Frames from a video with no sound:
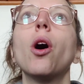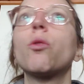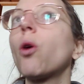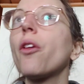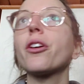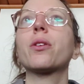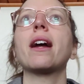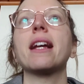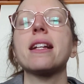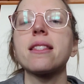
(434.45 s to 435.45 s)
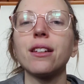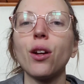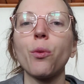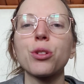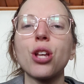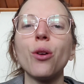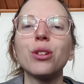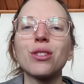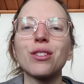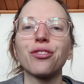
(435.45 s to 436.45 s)
roll the credits. We're so
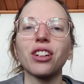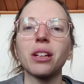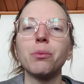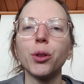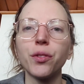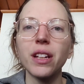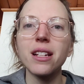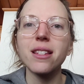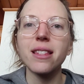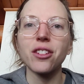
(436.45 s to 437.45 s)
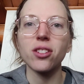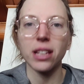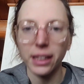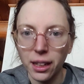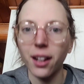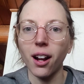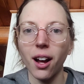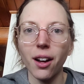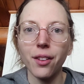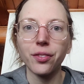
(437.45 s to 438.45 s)
used to freaking movies that just like cut
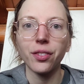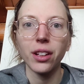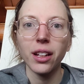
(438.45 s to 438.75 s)
off.